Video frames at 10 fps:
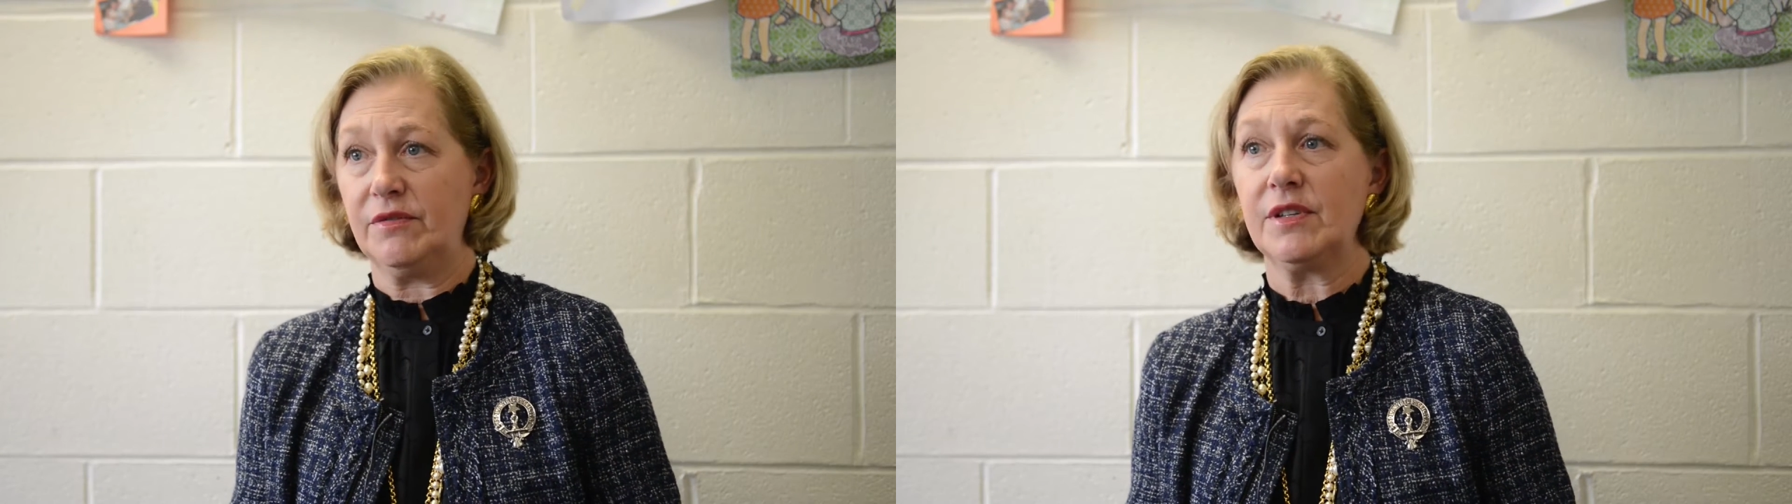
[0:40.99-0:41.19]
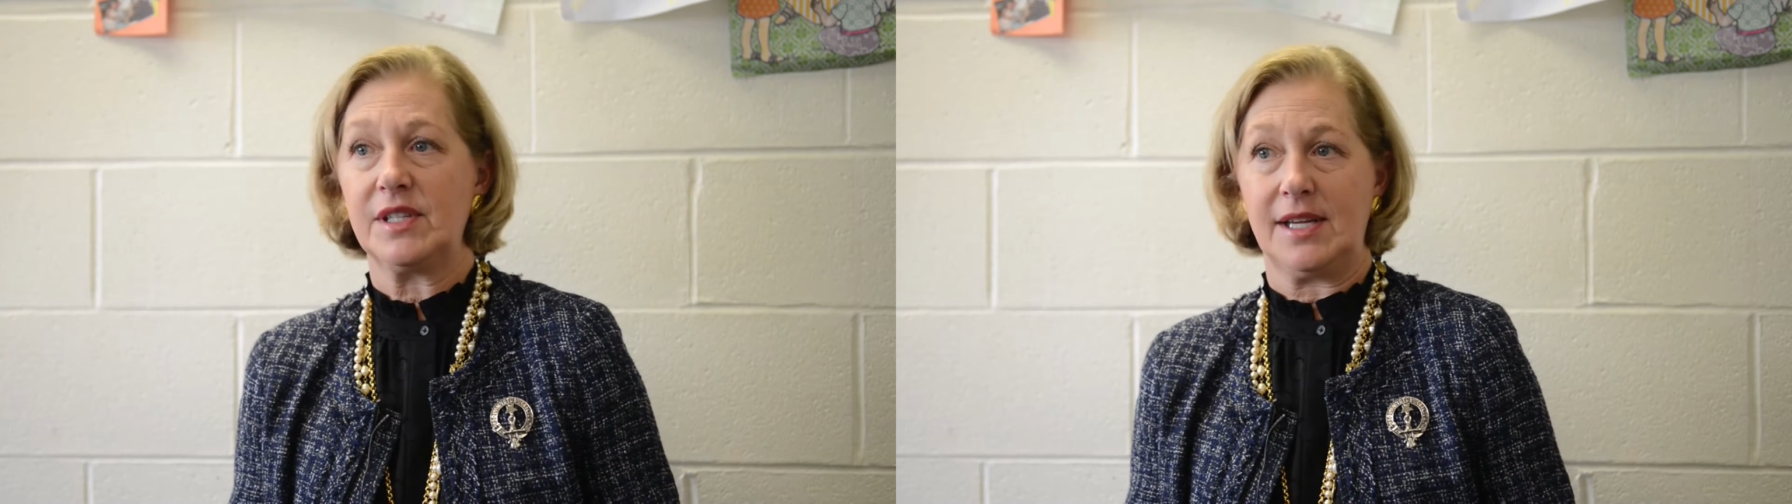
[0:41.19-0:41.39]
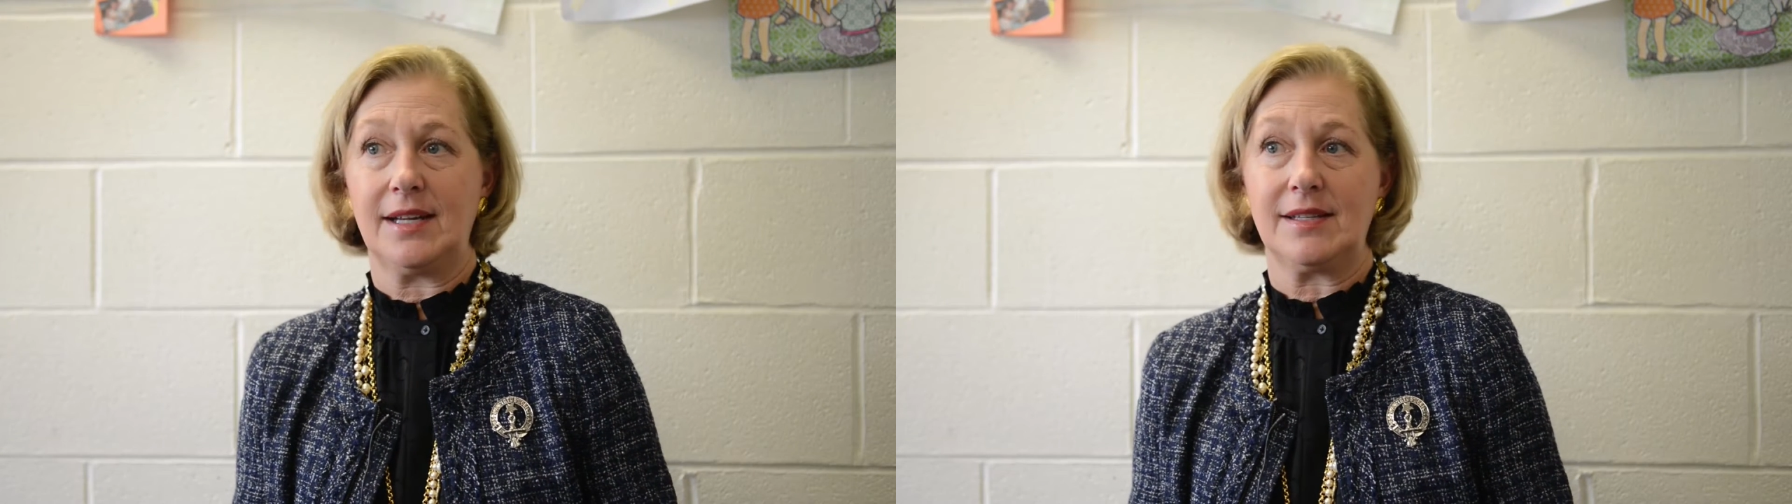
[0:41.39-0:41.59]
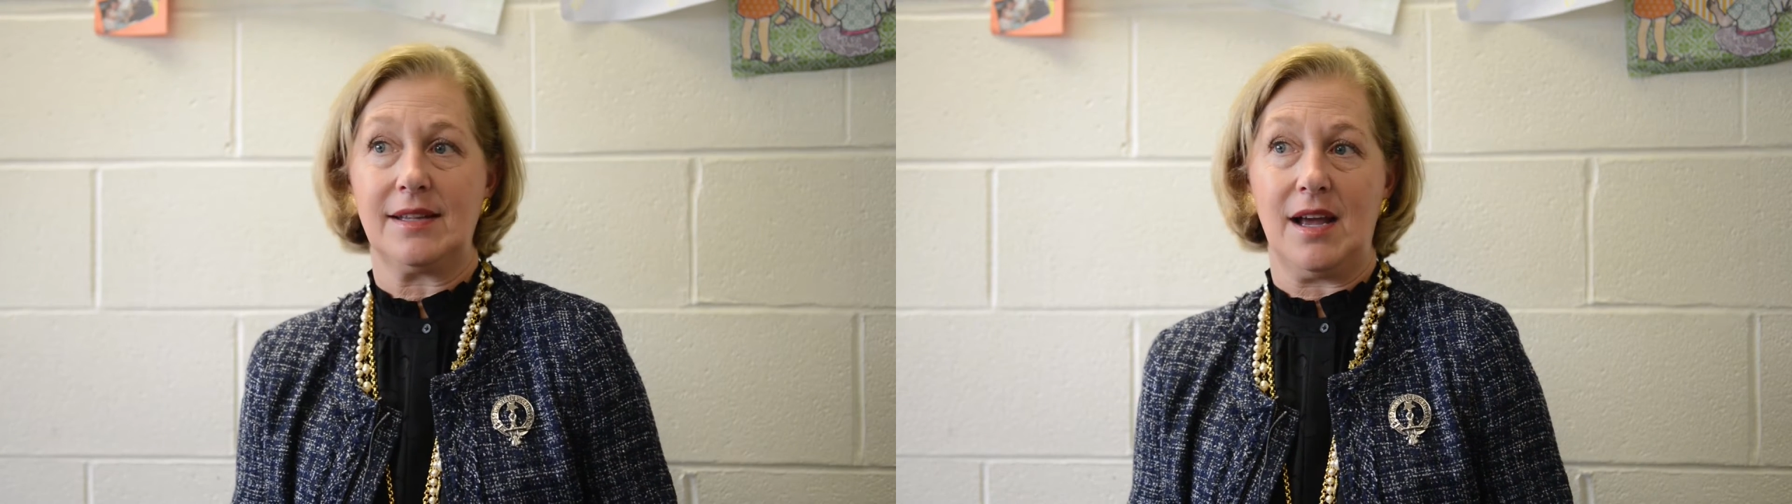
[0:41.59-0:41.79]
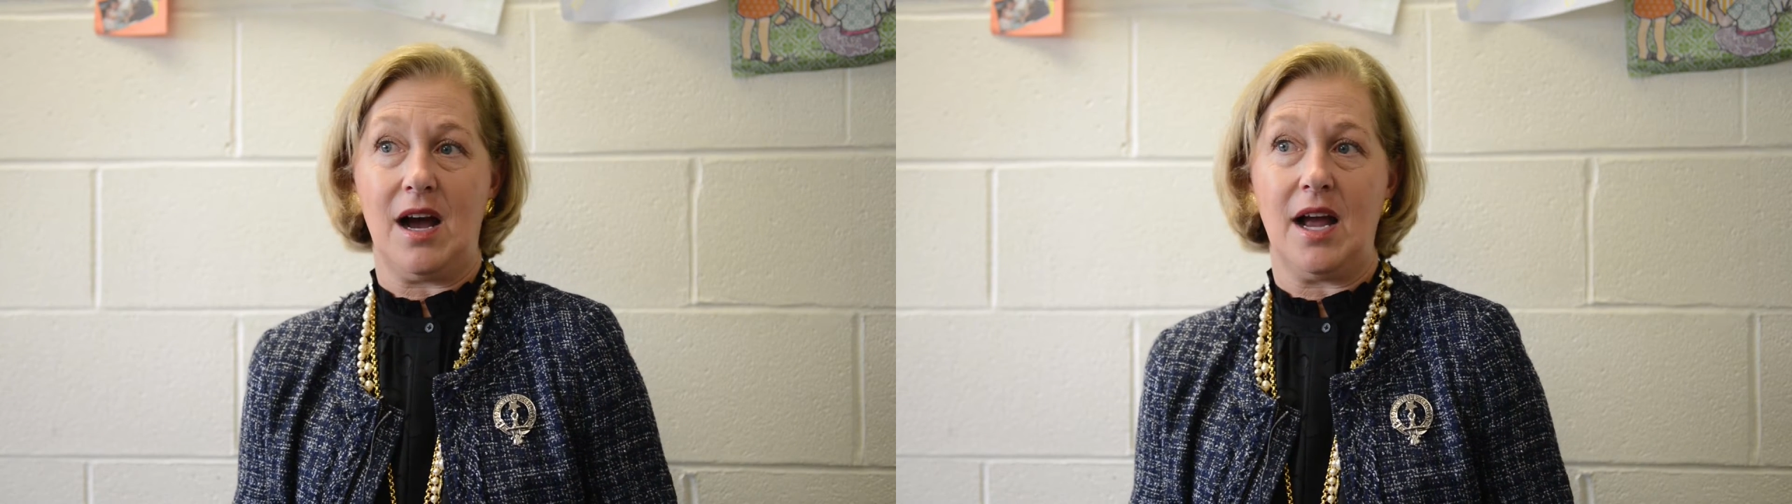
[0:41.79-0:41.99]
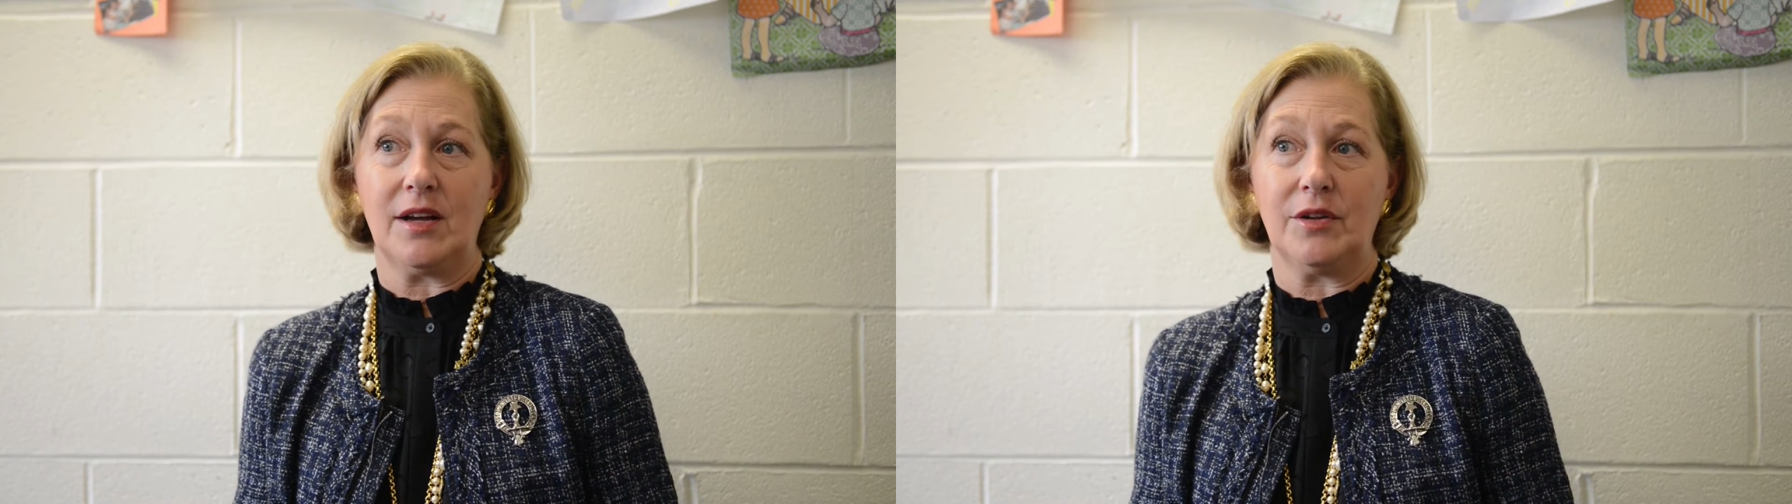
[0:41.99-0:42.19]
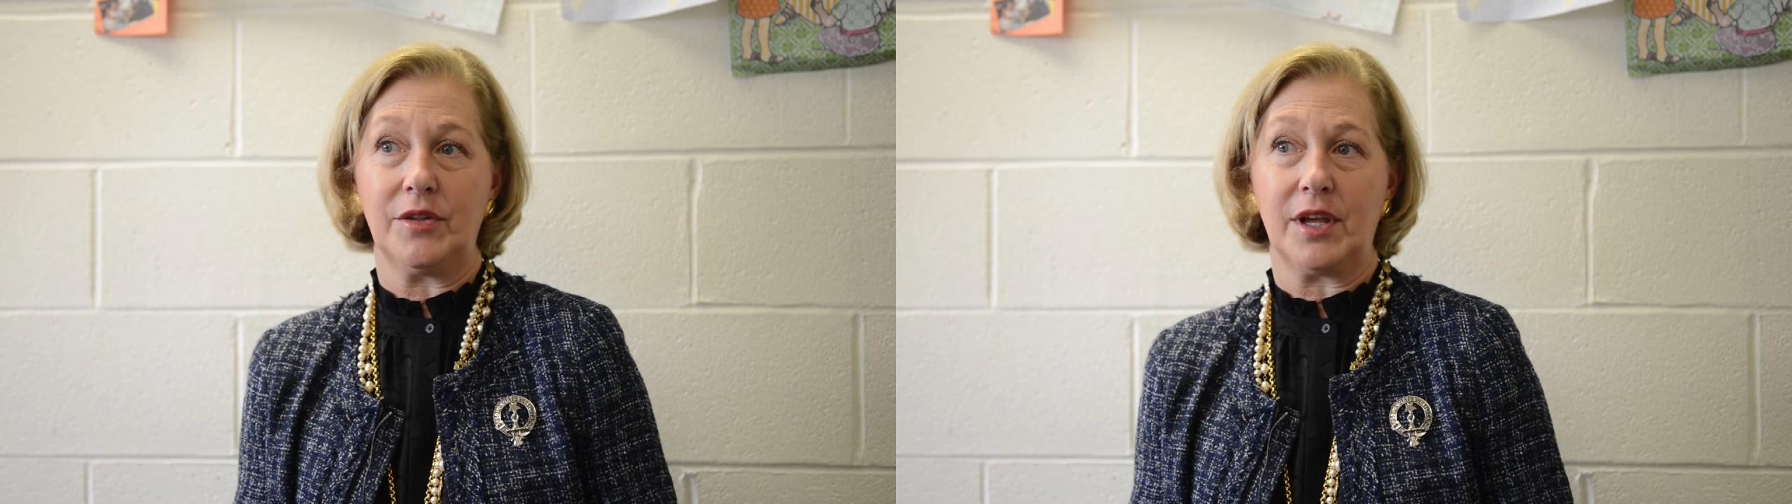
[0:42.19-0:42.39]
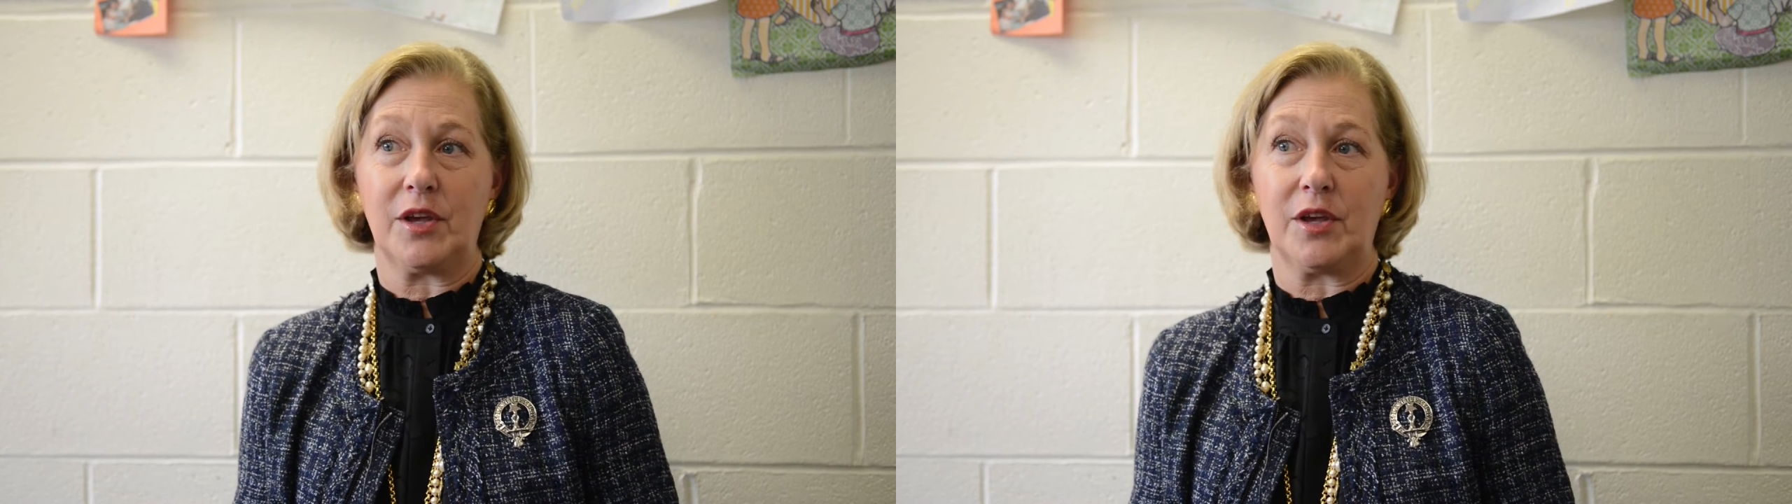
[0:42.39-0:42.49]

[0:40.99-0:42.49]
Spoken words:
different sides of the aisle